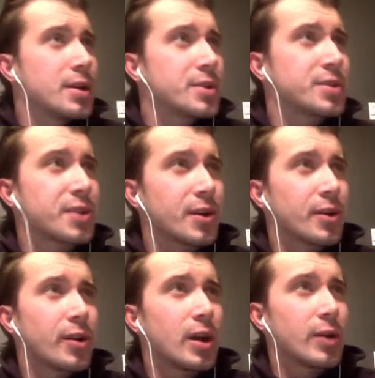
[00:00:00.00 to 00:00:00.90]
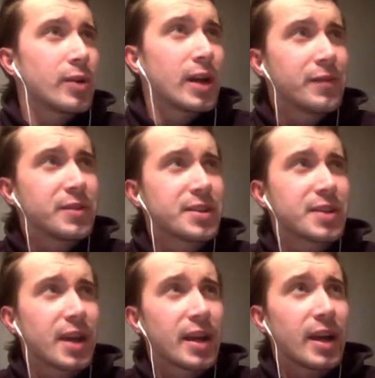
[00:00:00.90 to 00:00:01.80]
So I would have to
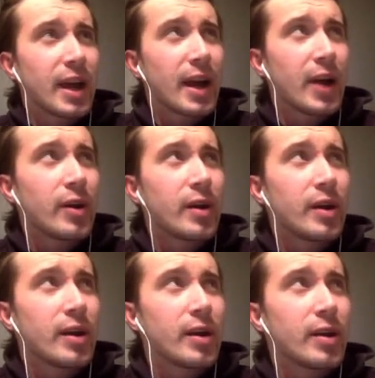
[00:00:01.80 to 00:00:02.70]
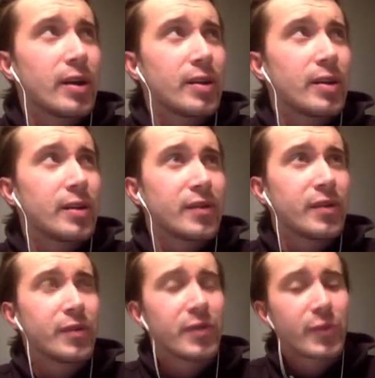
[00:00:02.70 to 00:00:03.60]
say there's a
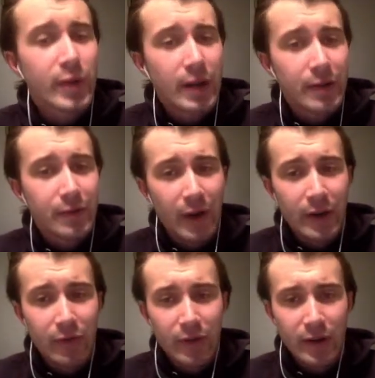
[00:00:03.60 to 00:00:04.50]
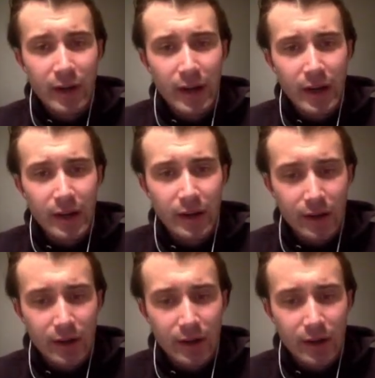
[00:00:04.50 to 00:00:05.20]
difference between our favourite and